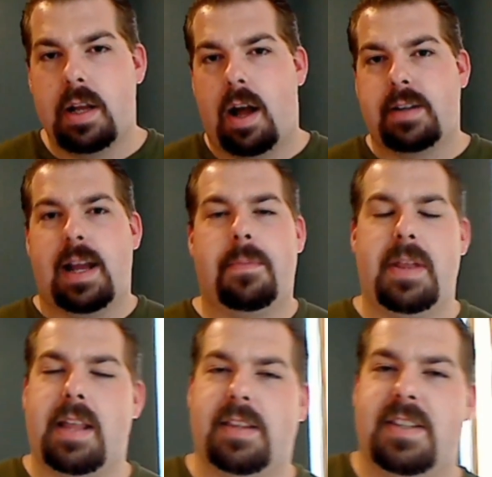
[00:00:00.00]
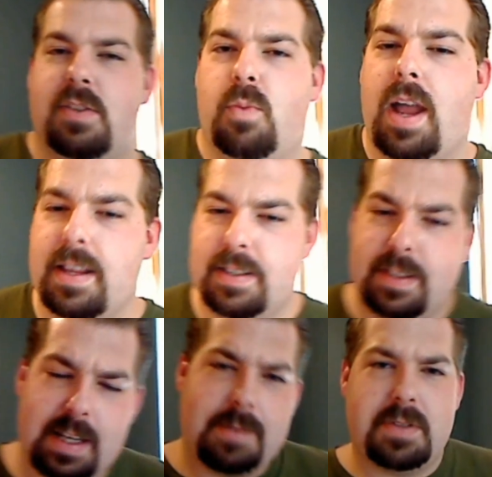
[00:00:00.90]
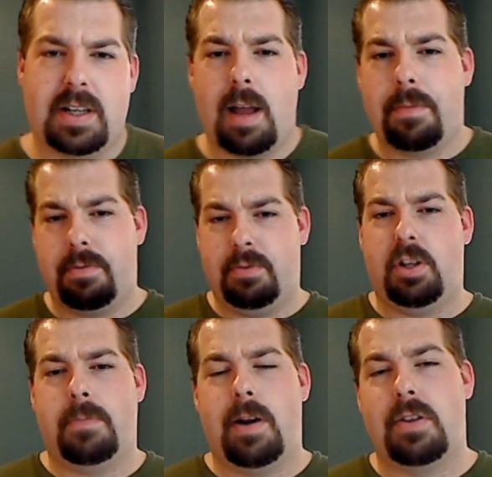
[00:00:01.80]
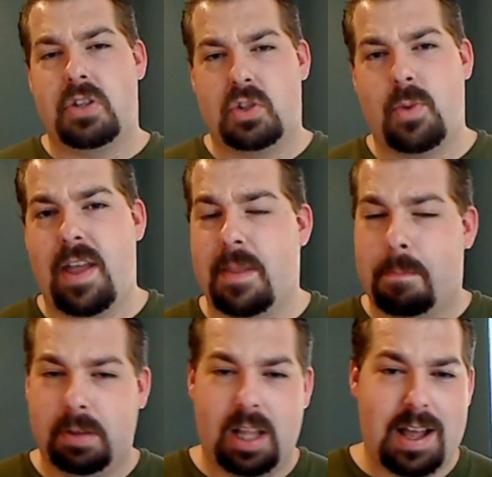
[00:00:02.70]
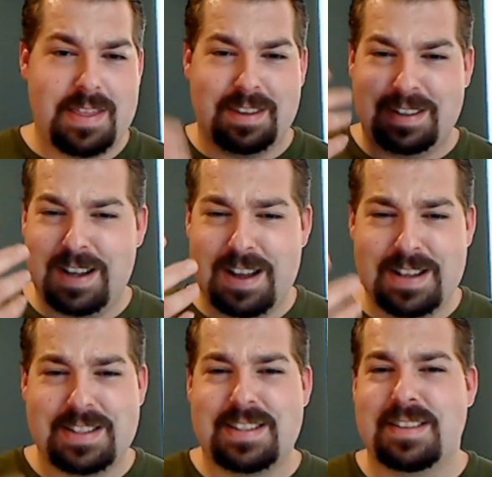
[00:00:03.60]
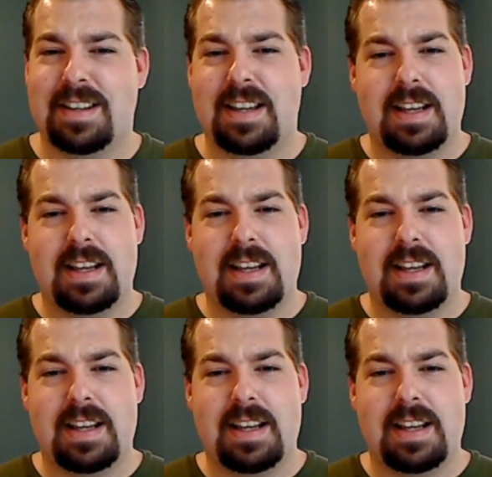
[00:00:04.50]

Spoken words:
On top of that, the sweat seems to come through a little better. The sweat, the blood, the cuts,